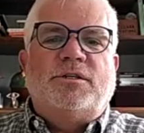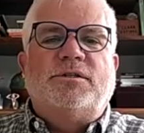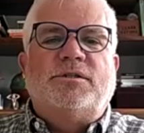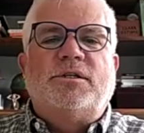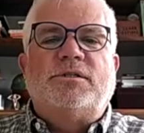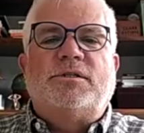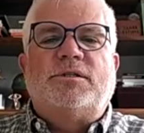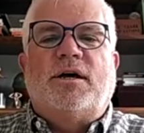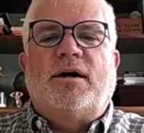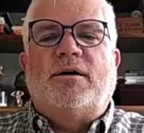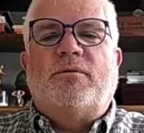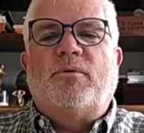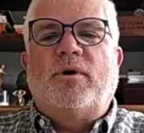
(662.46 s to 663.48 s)
Just
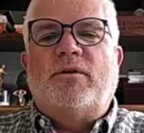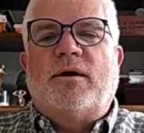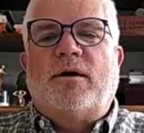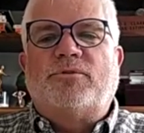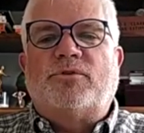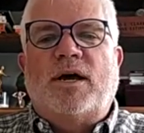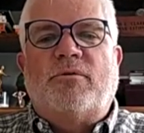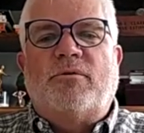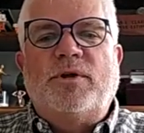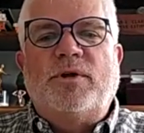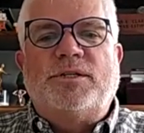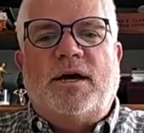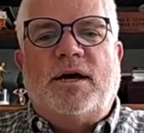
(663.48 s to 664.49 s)
whether I'm trying to
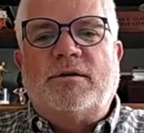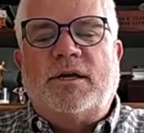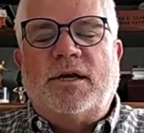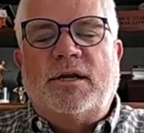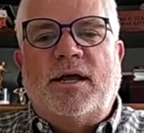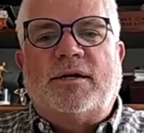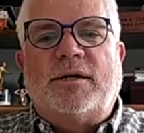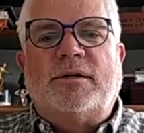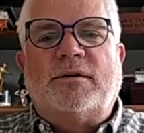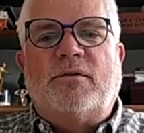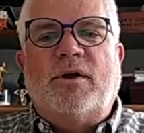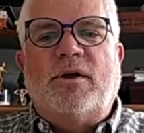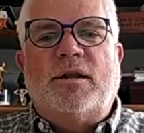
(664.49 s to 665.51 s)
reach out and connect
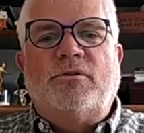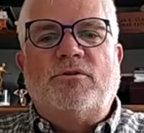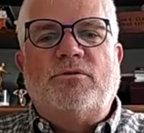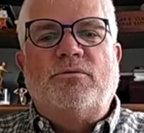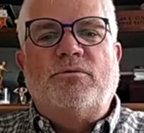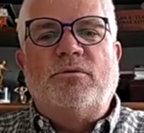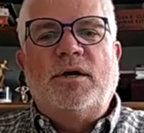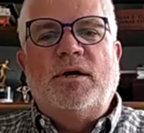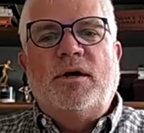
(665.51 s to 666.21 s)
and create a new